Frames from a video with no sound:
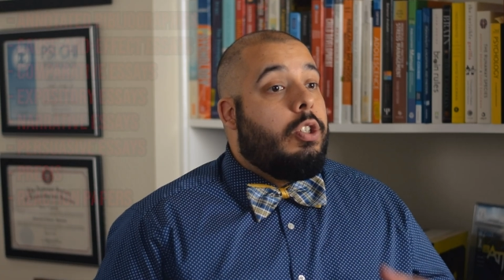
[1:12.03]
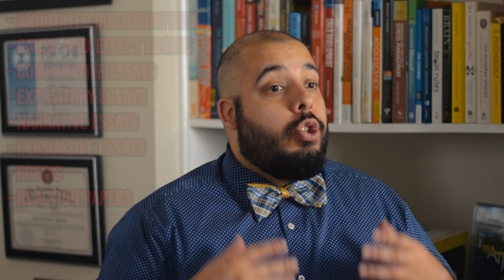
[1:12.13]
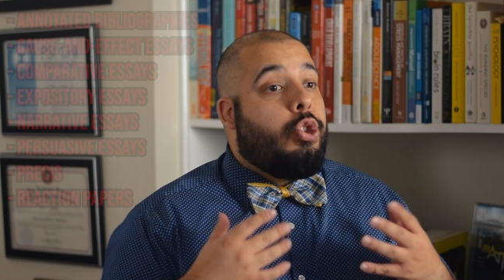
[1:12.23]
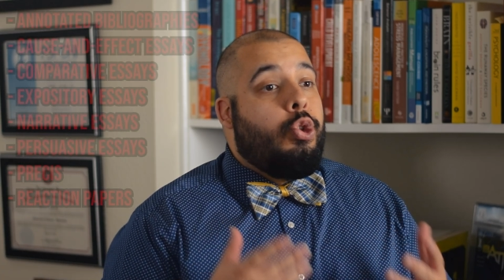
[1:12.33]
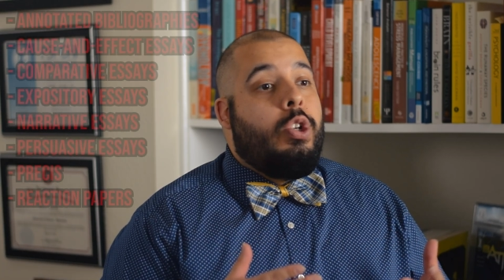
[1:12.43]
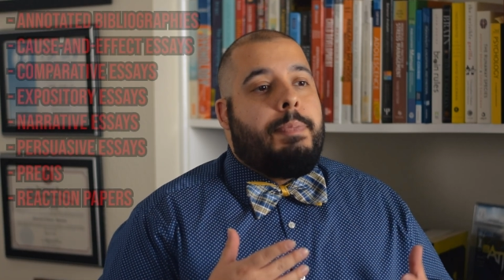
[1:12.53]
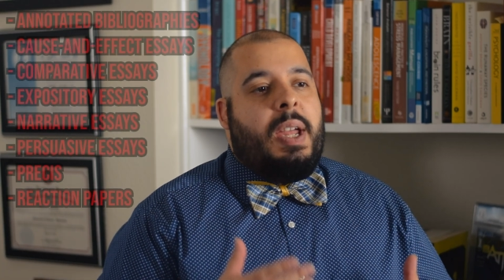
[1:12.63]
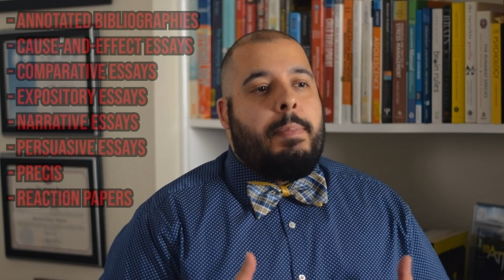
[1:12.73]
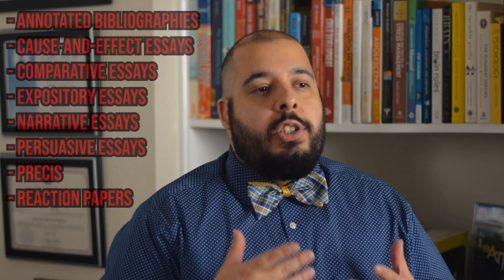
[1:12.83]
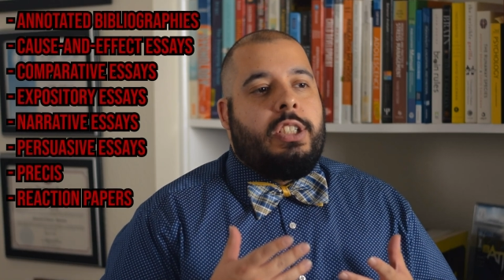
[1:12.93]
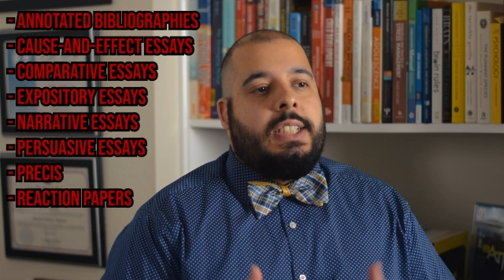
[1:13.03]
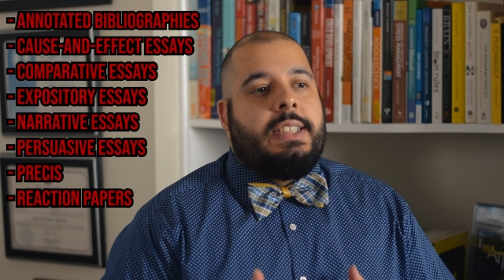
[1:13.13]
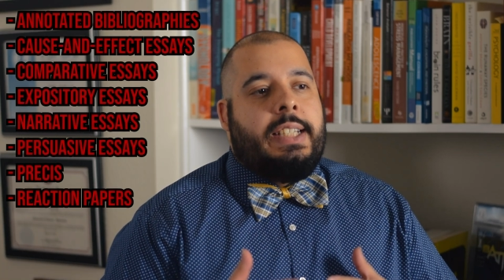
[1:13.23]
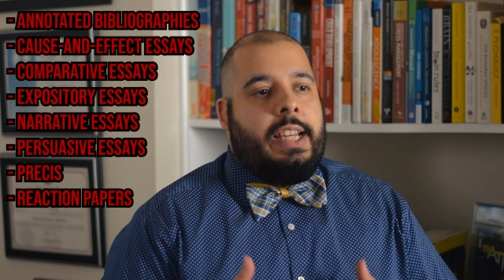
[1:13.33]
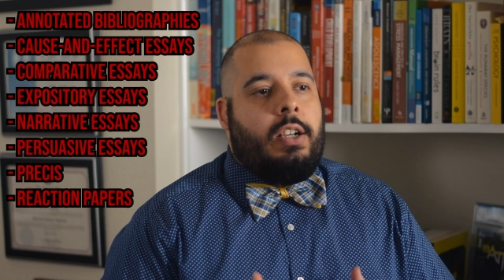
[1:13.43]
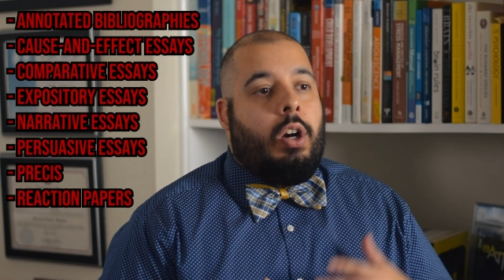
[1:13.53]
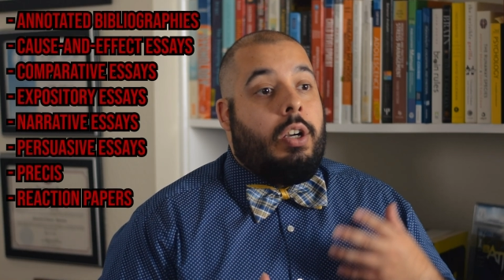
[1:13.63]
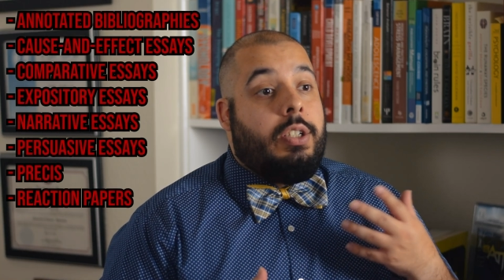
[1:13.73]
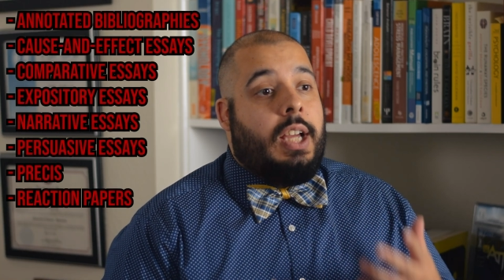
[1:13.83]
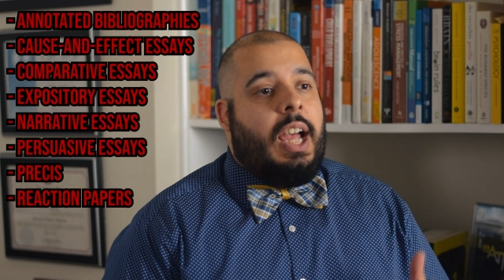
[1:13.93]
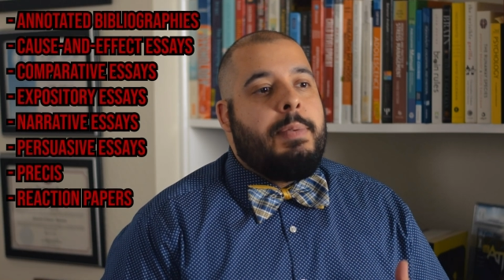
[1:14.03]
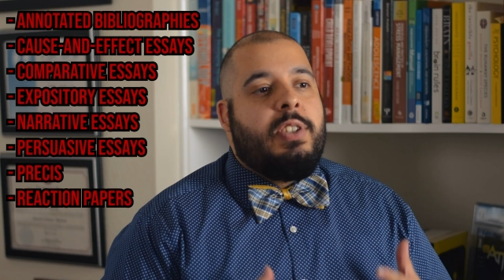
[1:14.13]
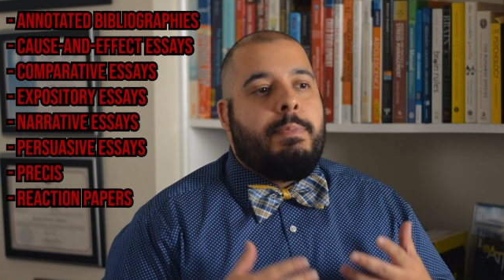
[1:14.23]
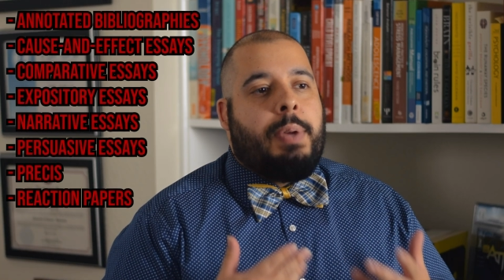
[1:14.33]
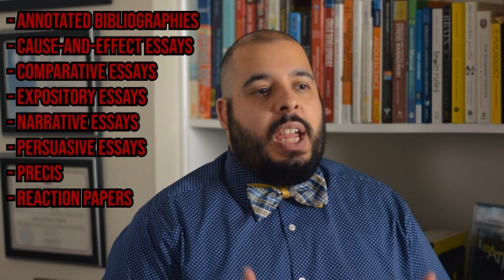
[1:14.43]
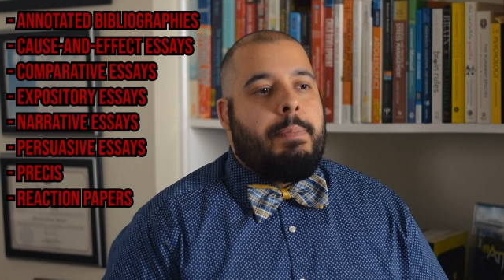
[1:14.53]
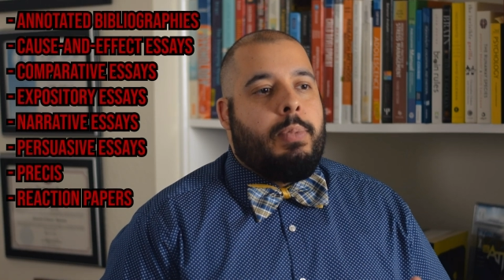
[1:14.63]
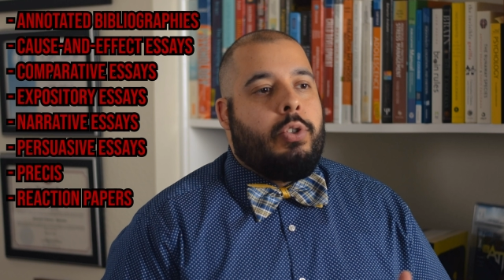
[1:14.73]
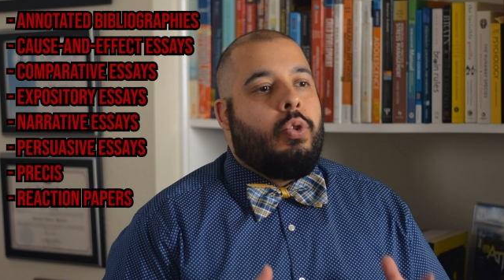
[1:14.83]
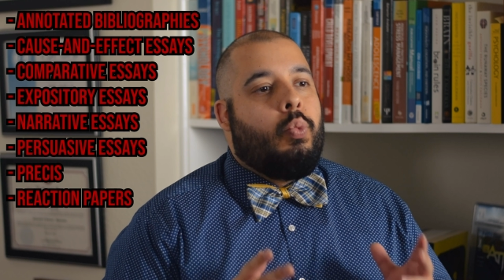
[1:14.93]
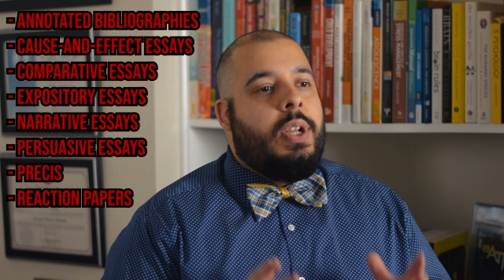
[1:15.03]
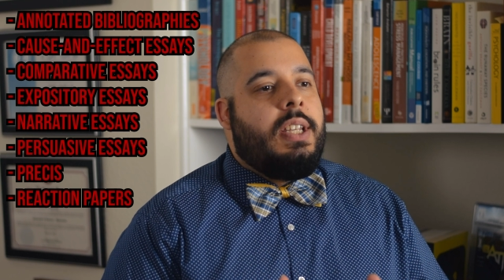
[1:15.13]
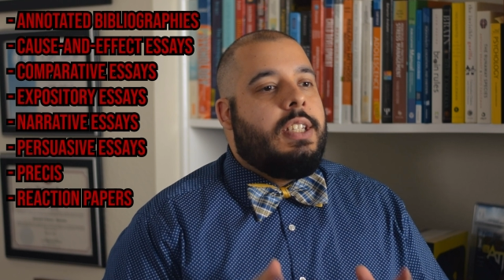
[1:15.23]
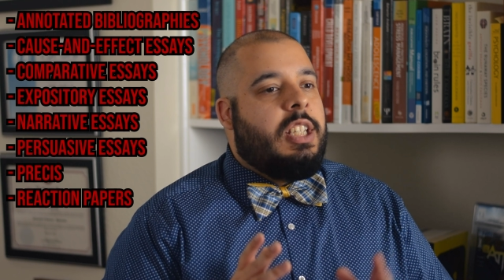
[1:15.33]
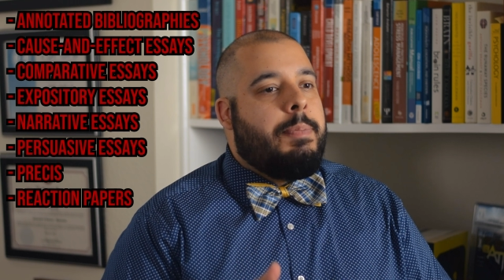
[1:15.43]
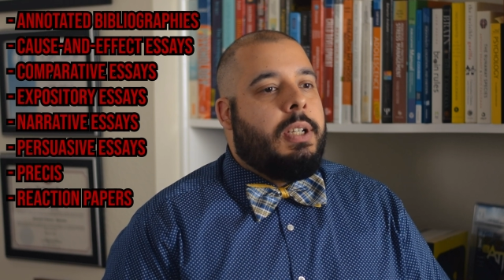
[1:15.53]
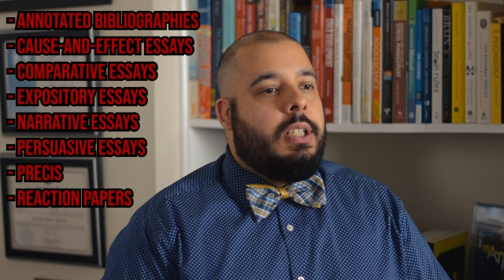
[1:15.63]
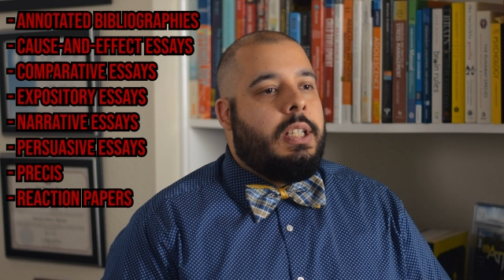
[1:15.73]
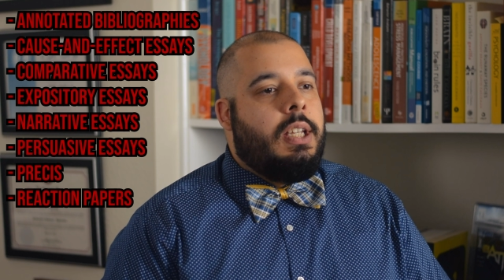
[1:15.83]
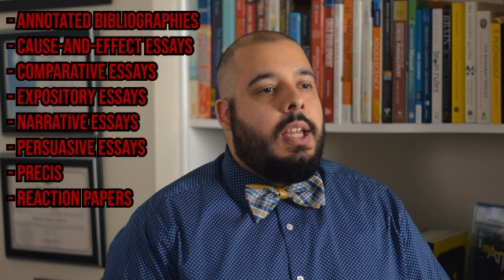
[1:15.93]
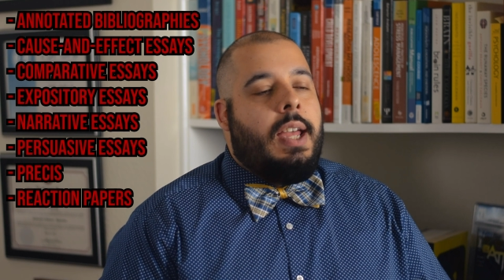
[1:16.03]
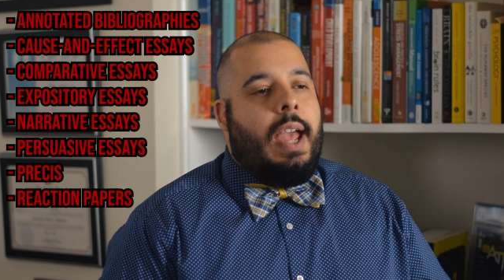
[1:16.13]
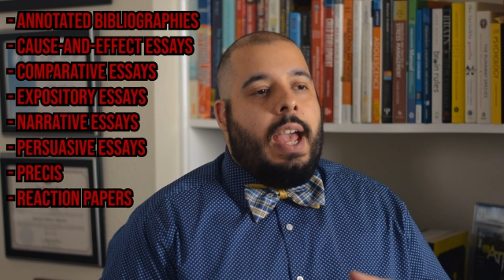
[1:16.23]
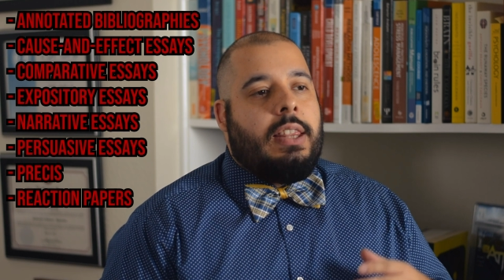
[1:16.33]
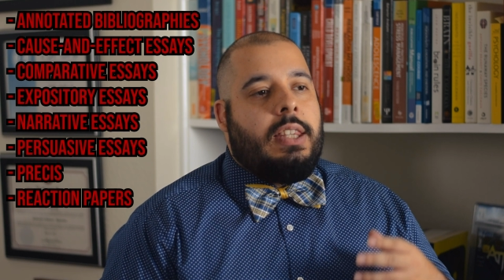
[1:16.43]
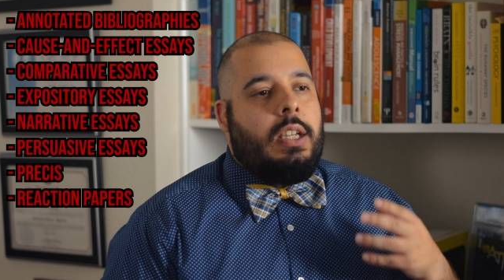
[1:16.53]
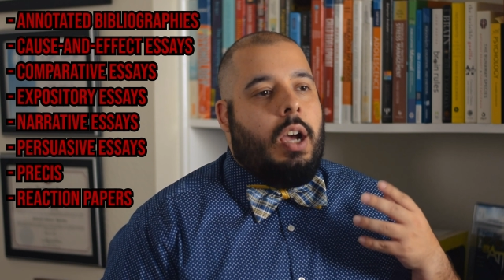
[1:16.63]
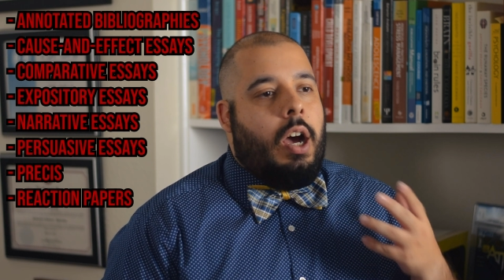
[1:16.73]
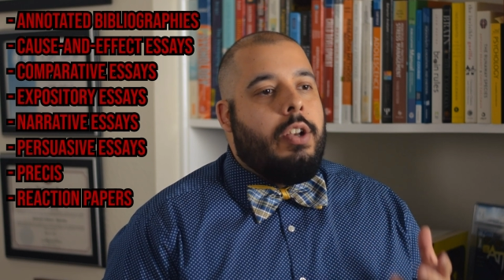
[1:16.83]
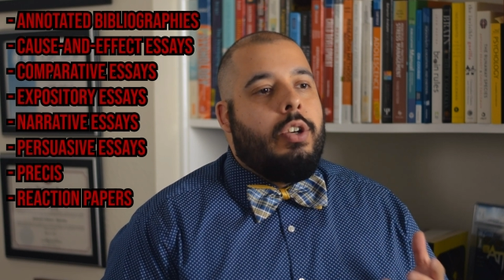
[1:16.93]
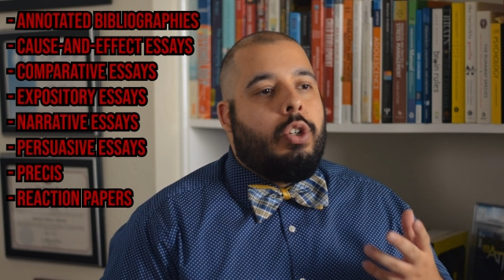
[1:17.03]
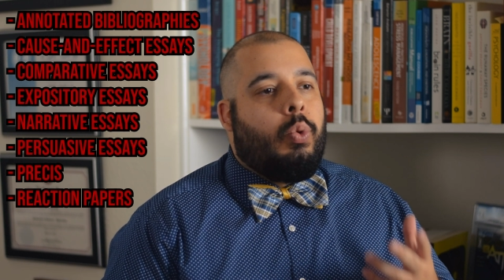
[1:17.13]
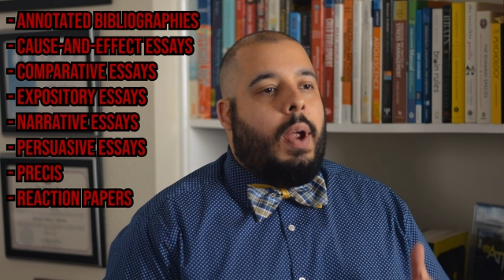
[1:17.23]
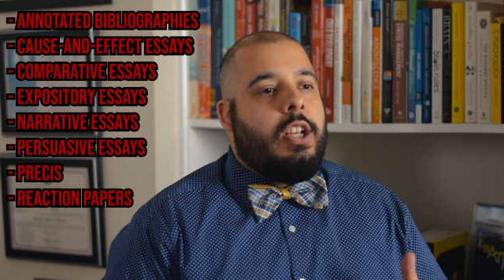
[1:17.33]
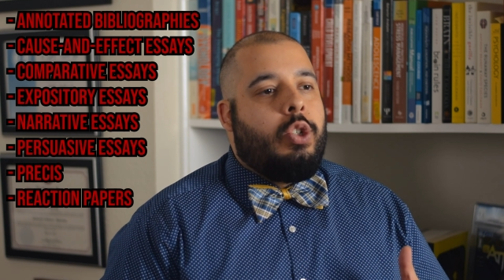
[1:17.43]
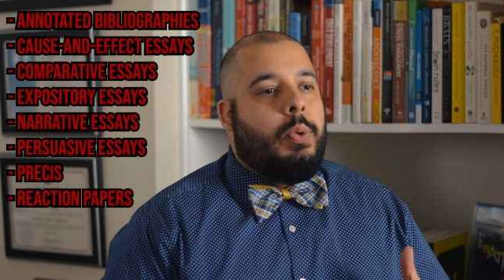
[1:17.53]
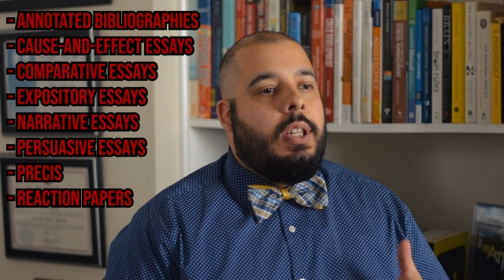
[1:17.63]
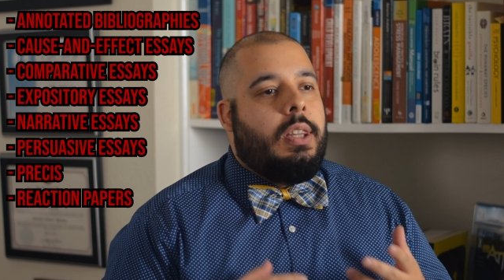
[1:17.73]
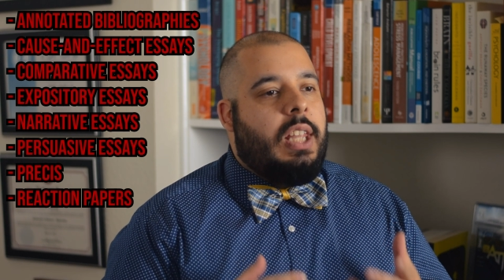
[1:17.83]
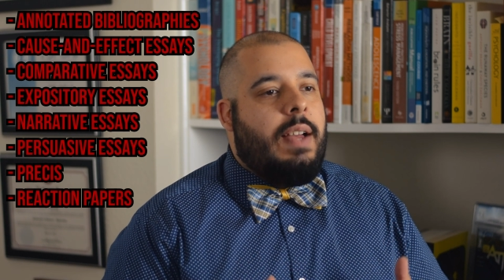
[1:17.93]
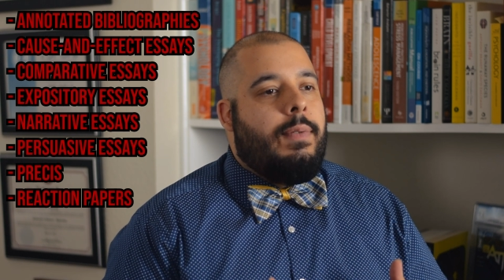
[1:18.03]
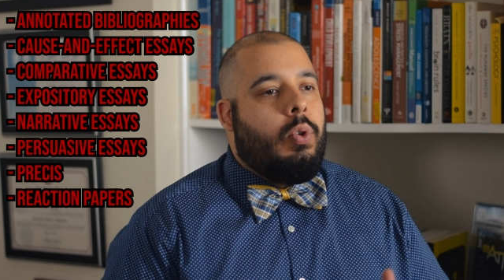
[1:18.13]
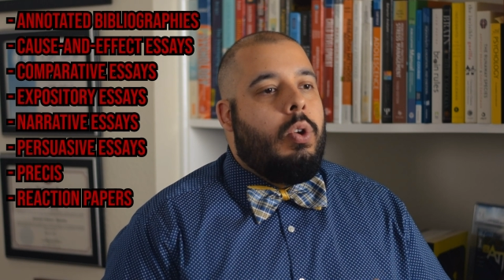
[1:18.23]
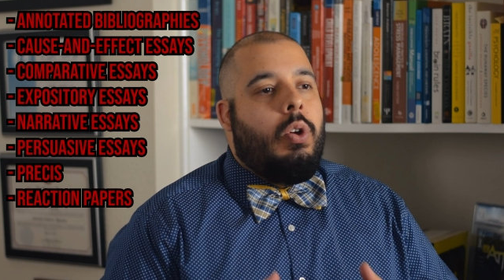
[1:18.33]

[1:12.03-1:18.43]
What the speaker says: The student papers listed here are types of papers written typically at the undergraduate level,